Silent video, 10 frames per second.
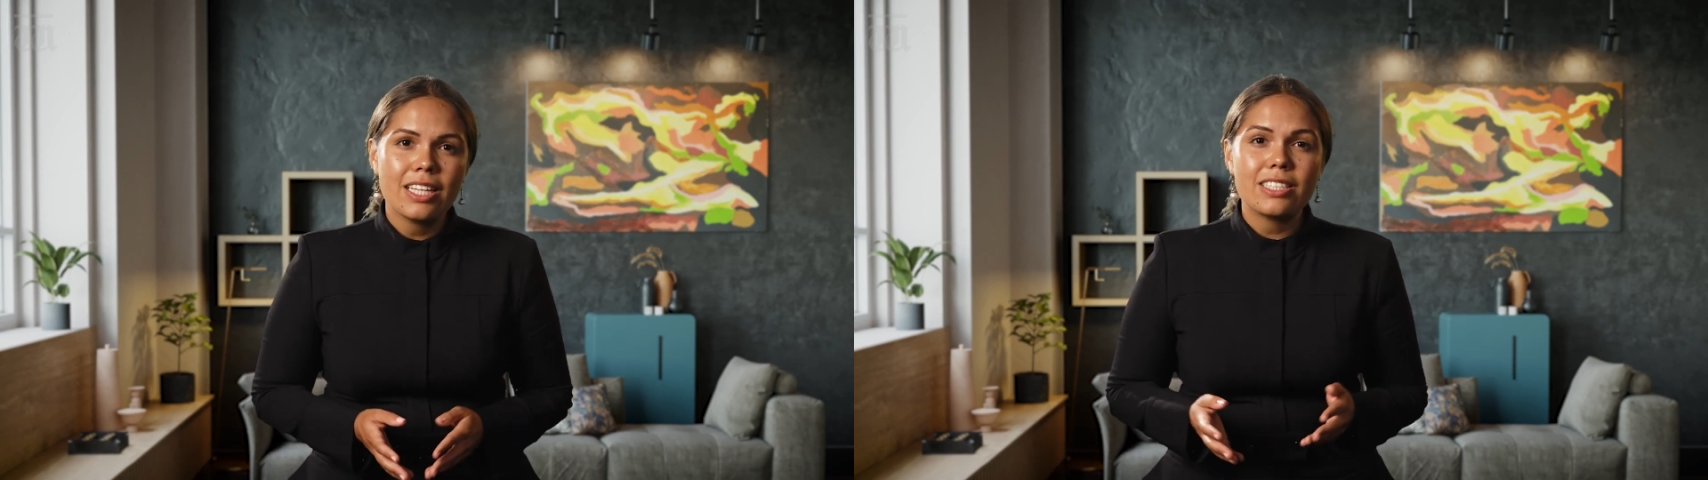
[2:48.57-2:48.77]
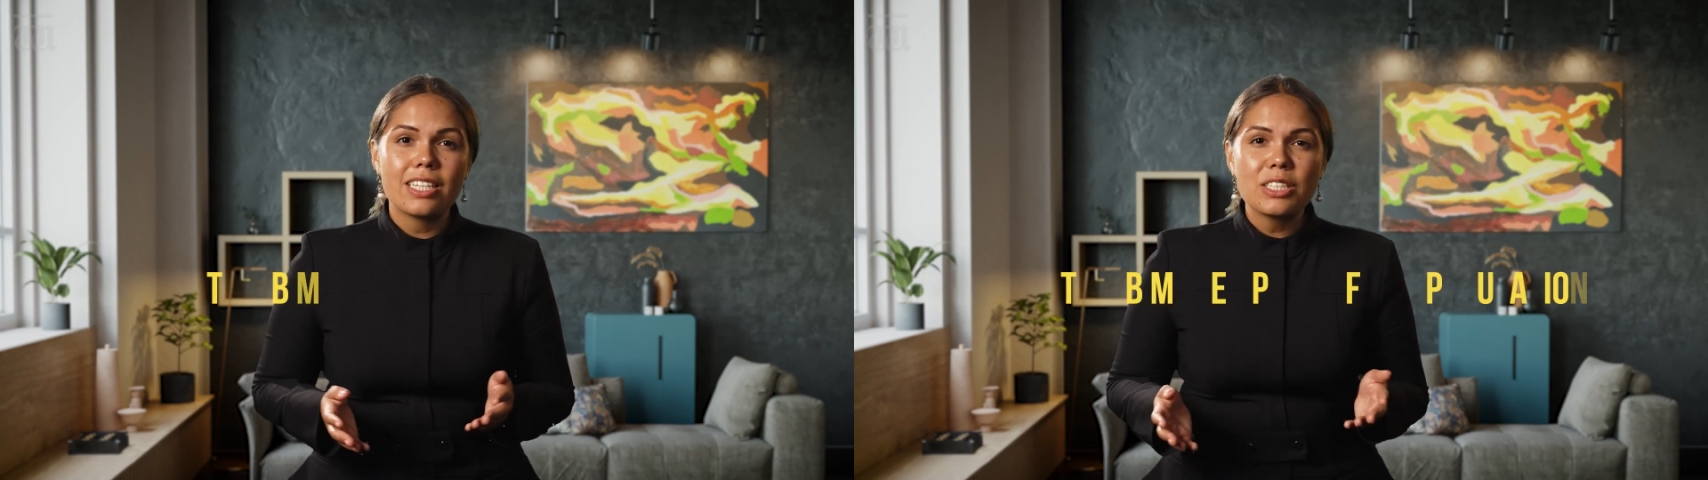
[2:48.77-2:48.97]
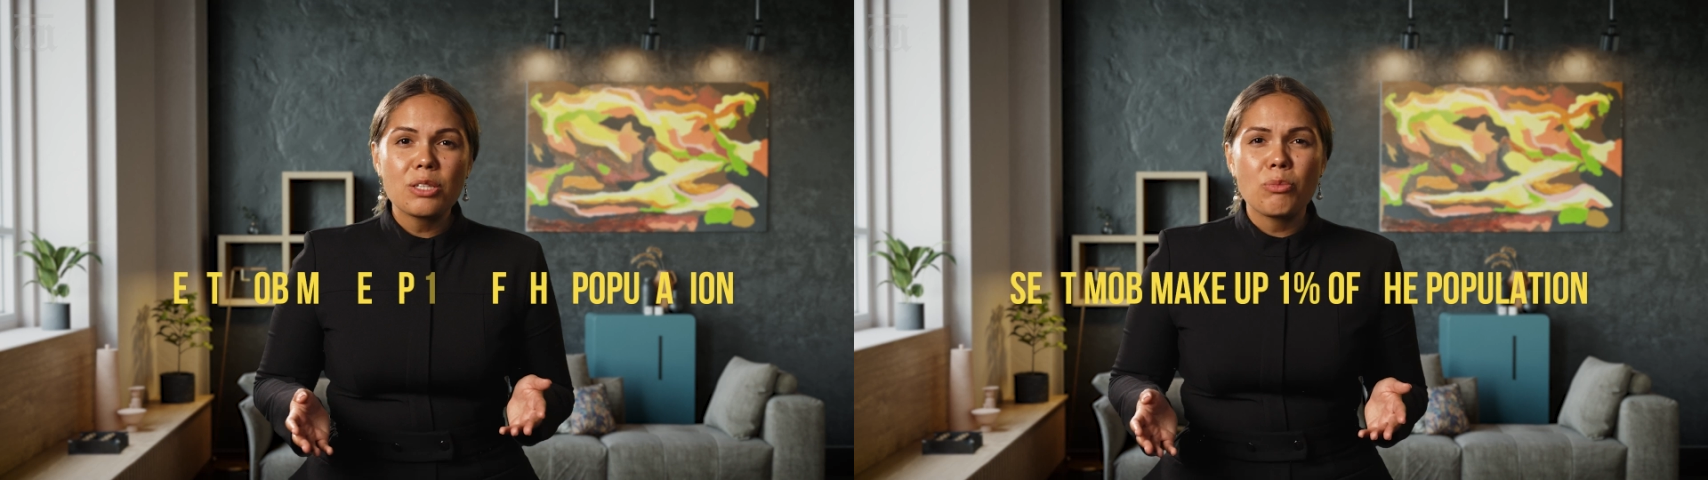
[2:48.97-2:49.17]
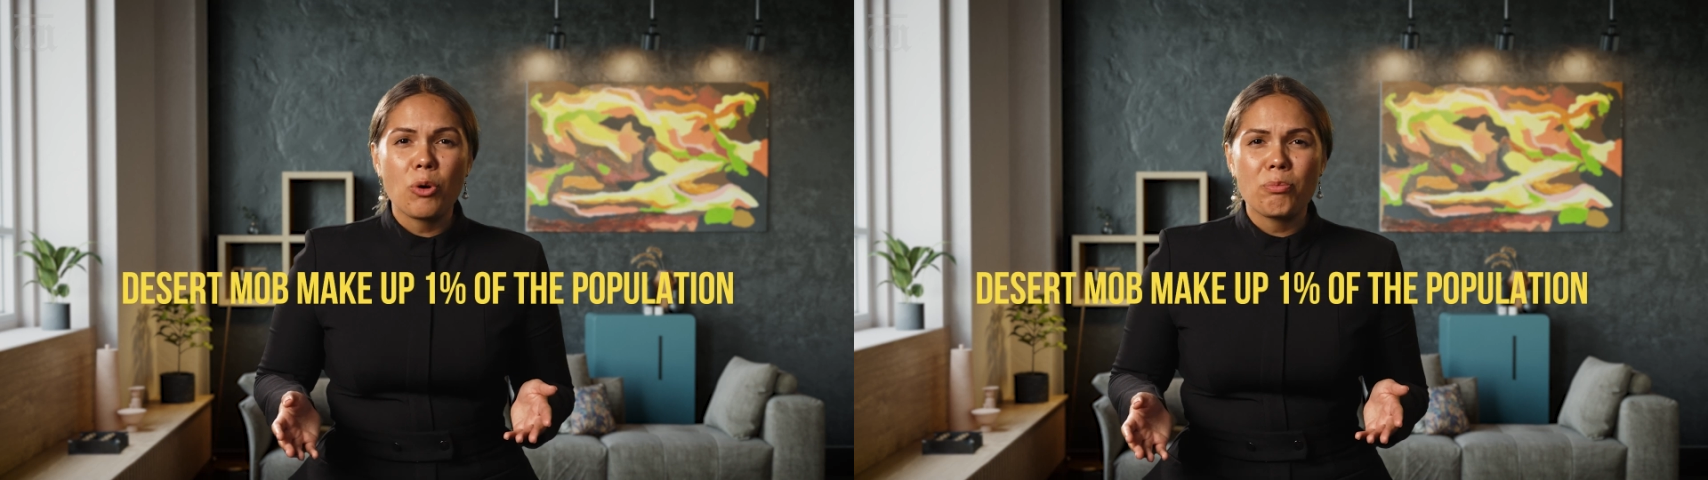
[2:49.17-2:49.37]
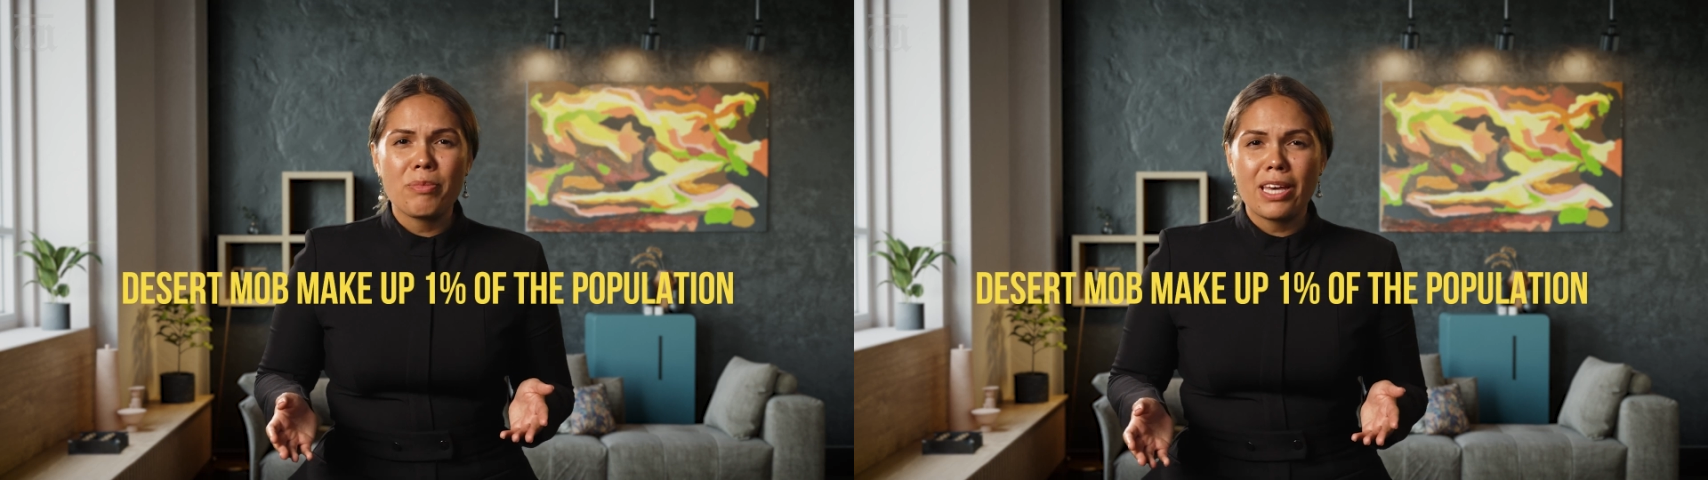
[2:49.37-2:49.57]
Desert
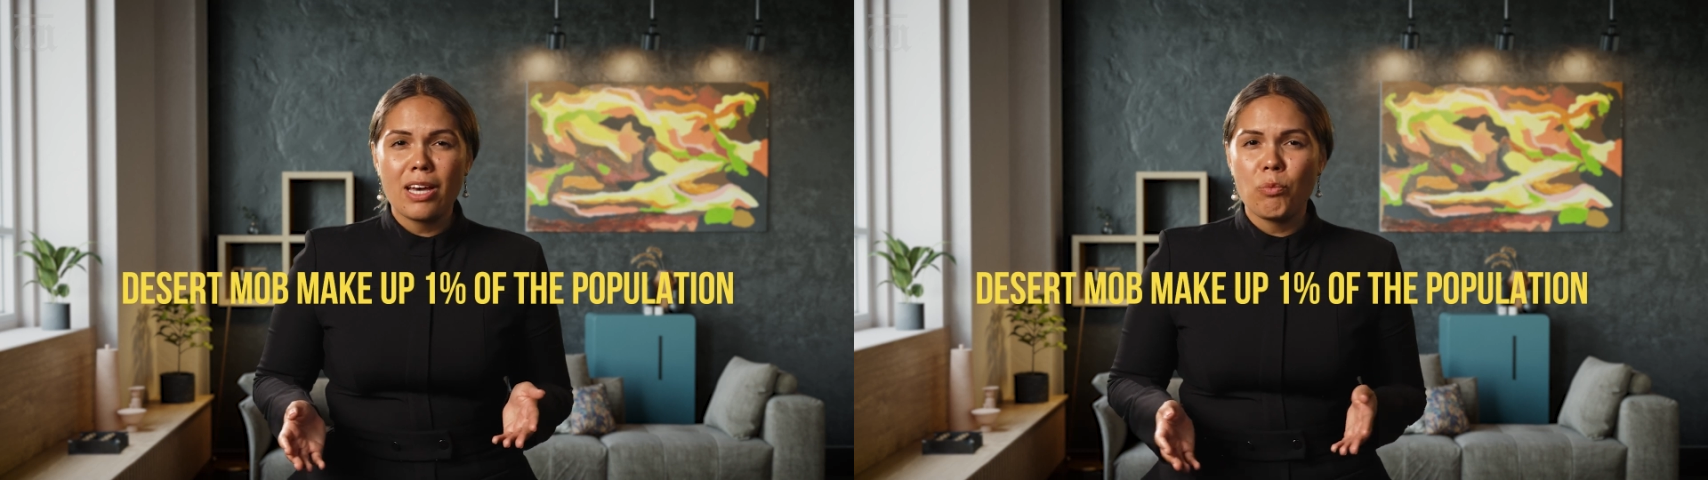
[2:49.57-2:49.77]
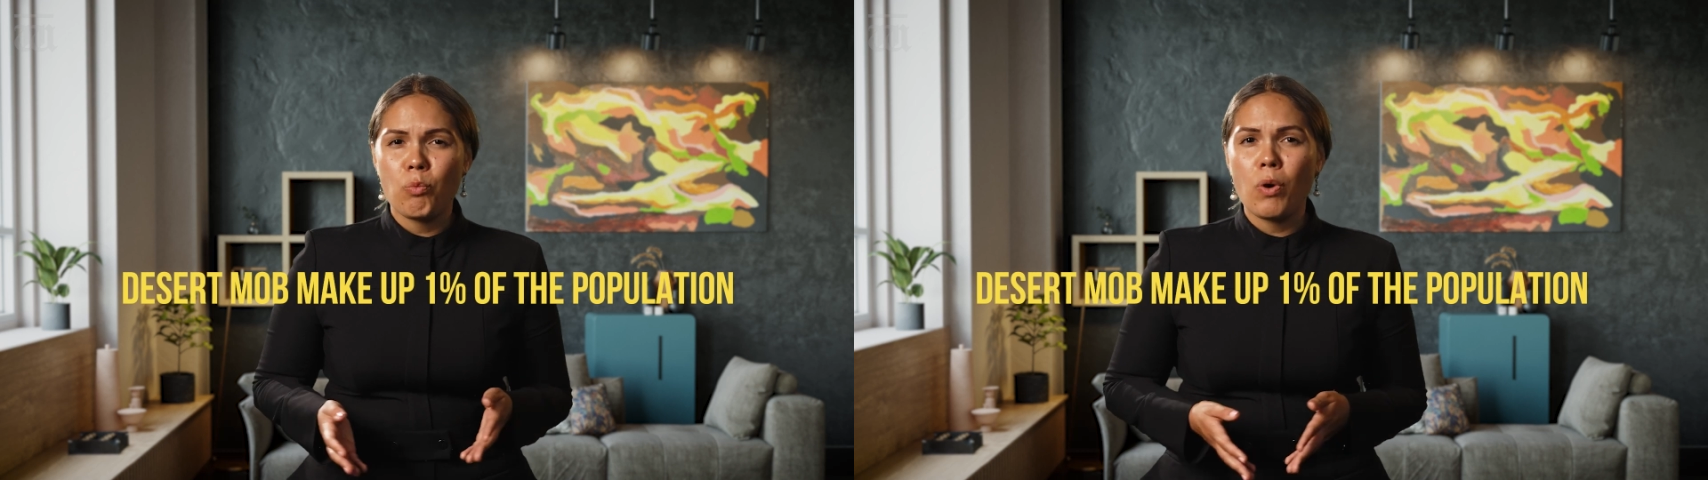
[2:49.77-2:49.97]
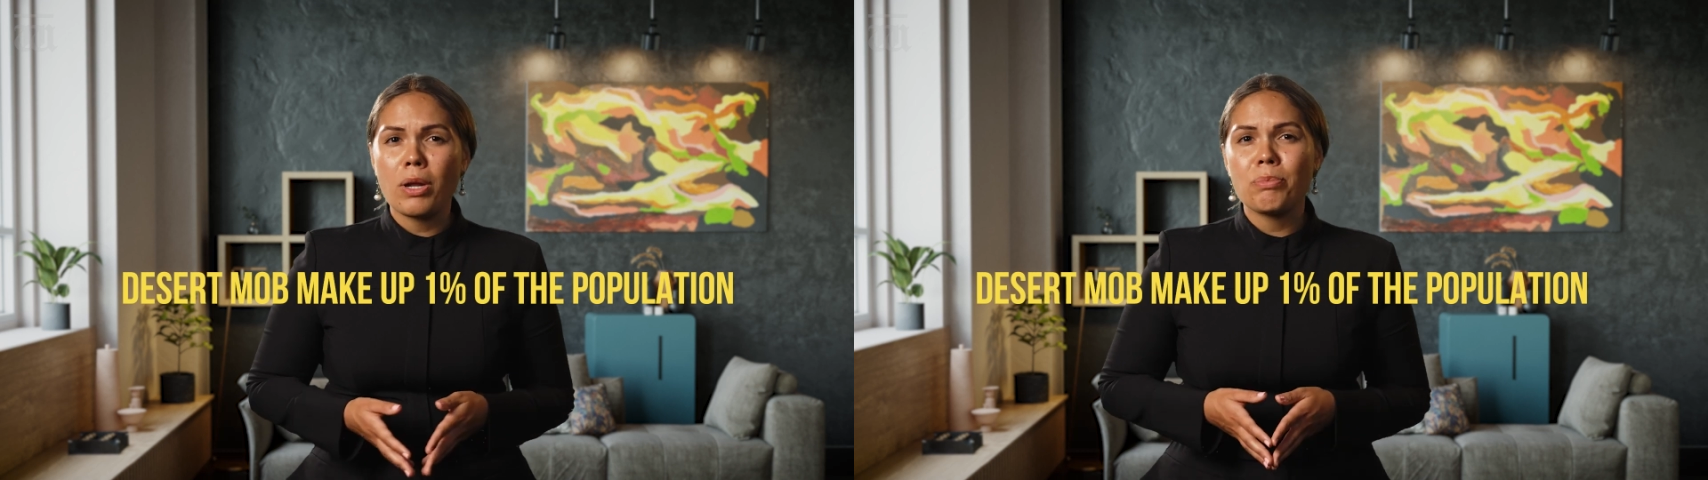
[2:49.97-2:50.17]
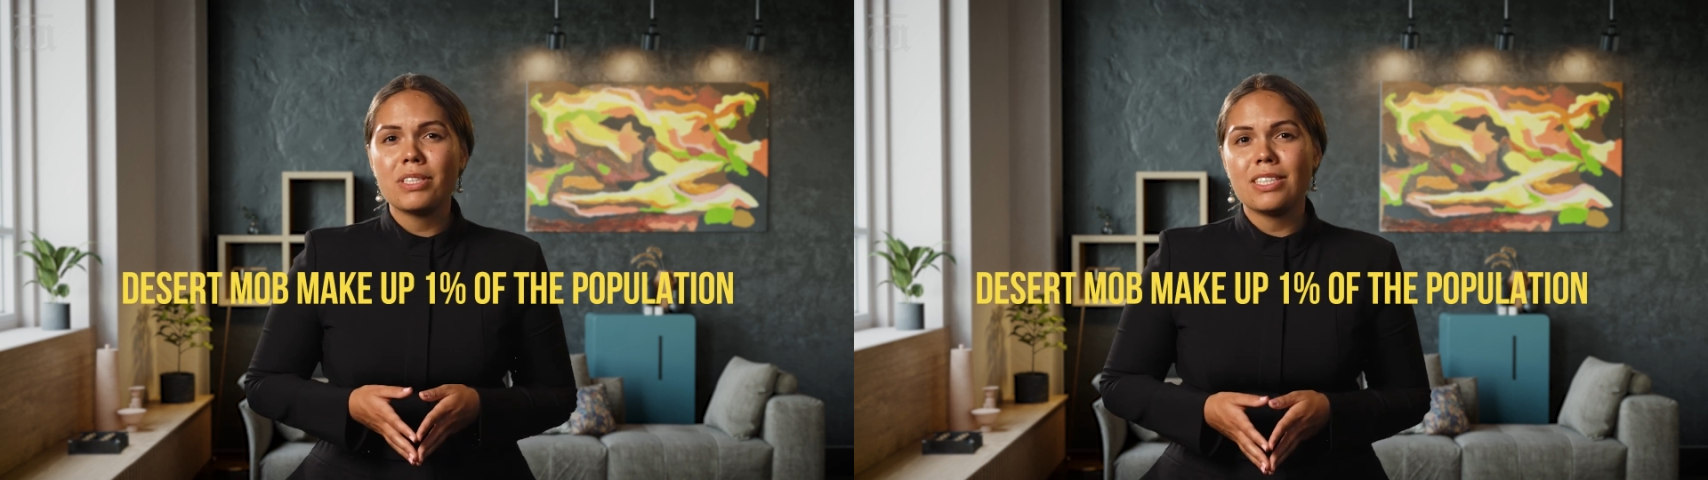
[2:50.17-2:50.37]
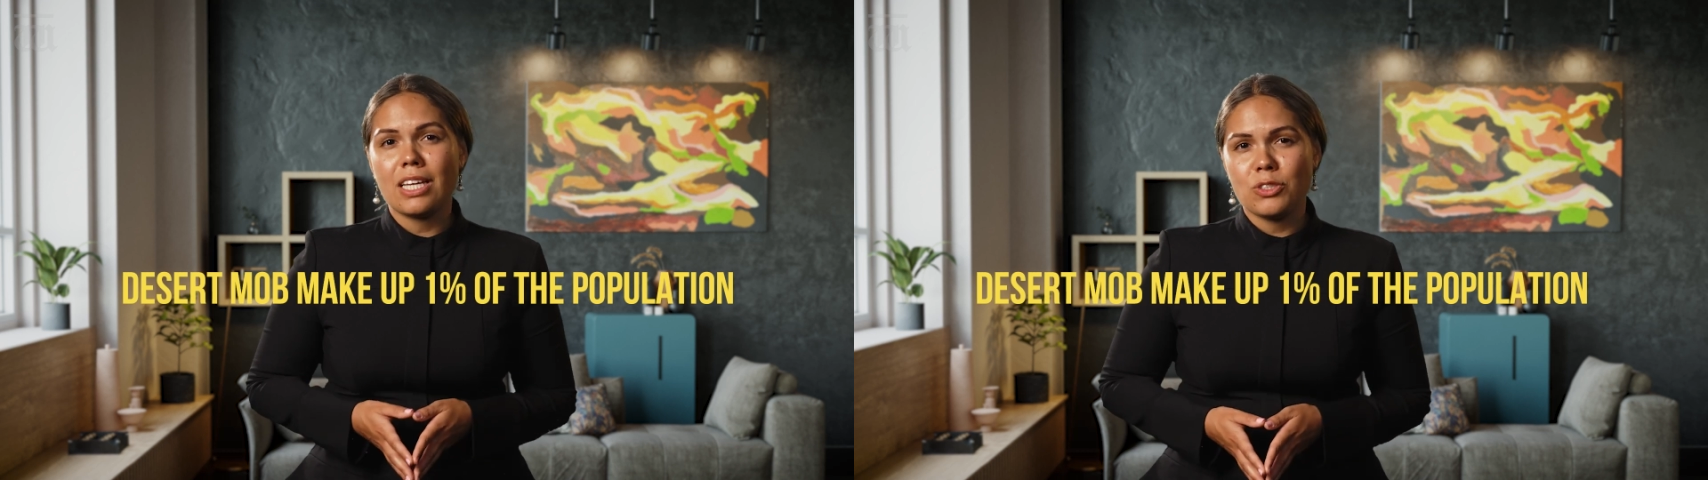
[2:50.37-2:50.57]
mob make up
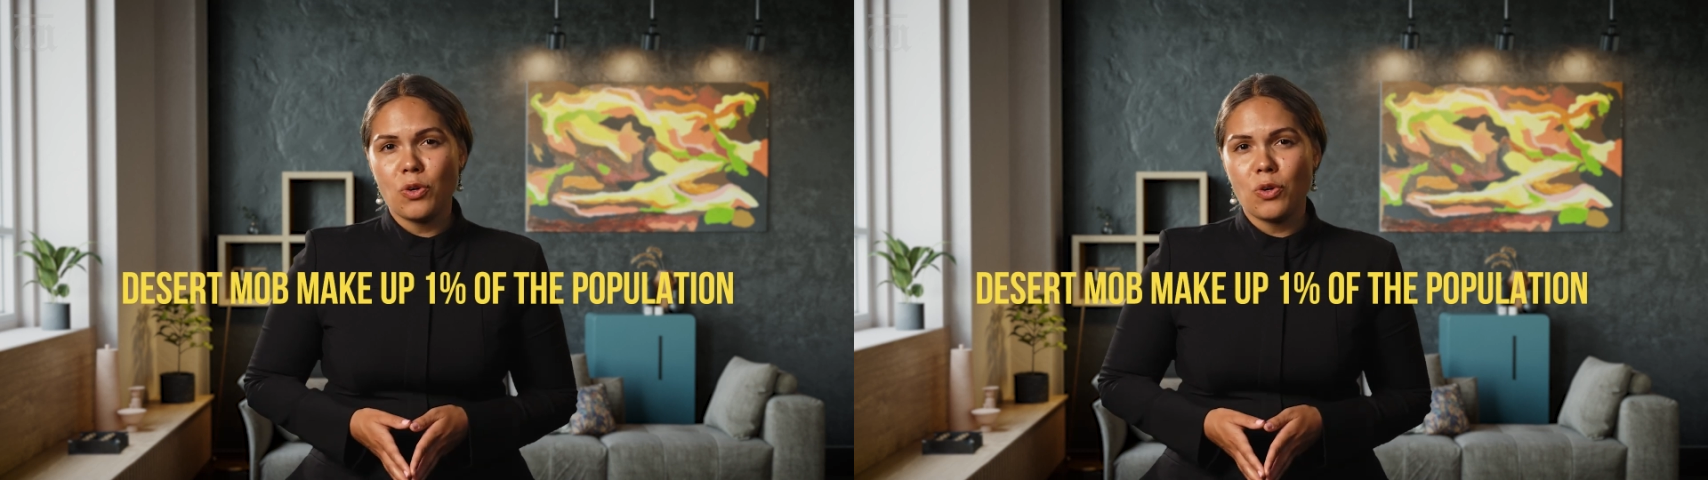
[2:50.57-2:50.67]
1%